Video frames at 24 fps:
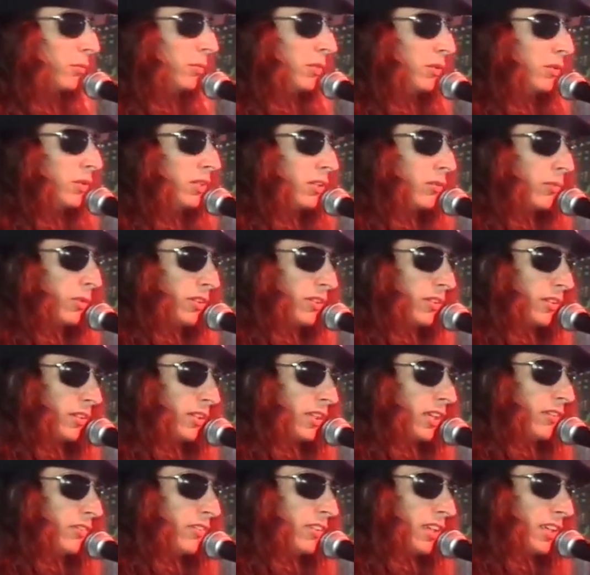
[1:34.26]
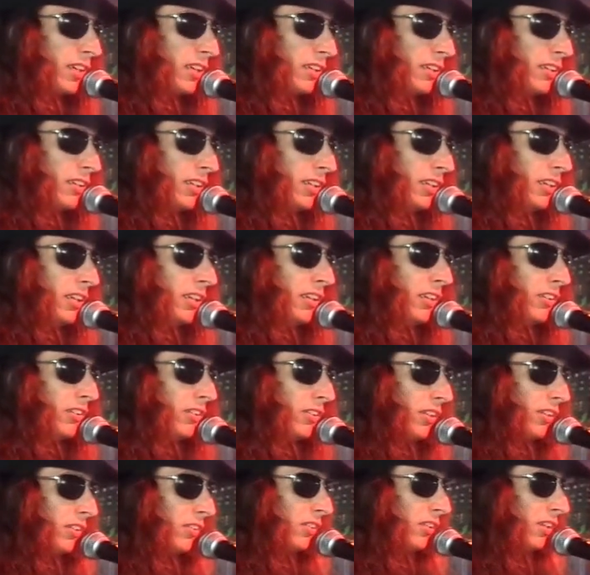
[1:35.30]
muting with your left hand.
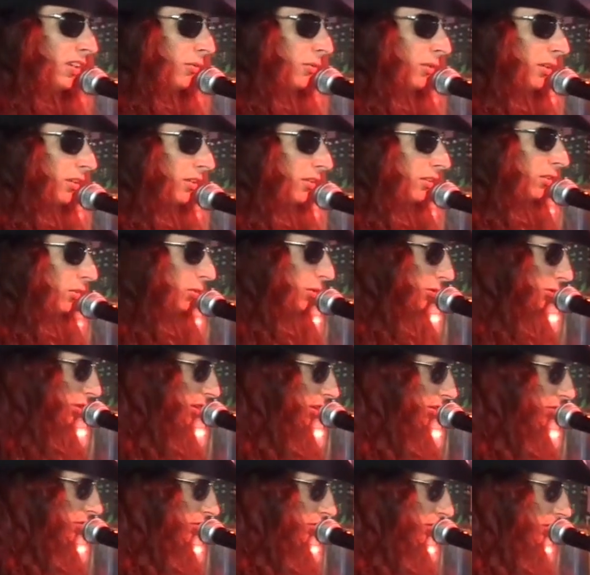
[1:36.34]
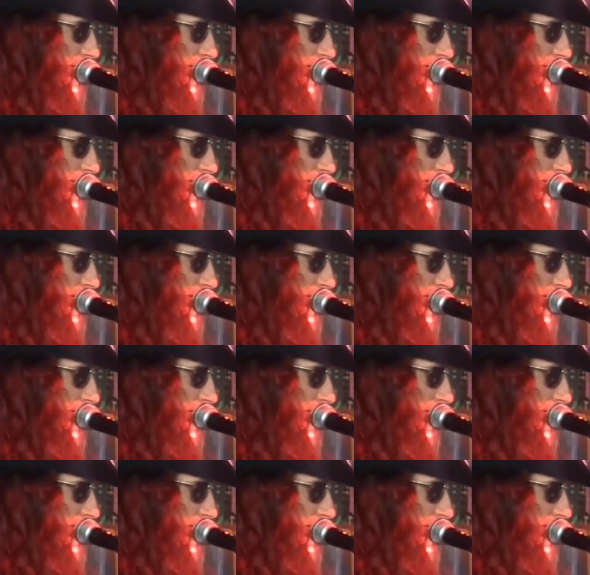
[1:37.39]
So let's say I wanted to do a riff.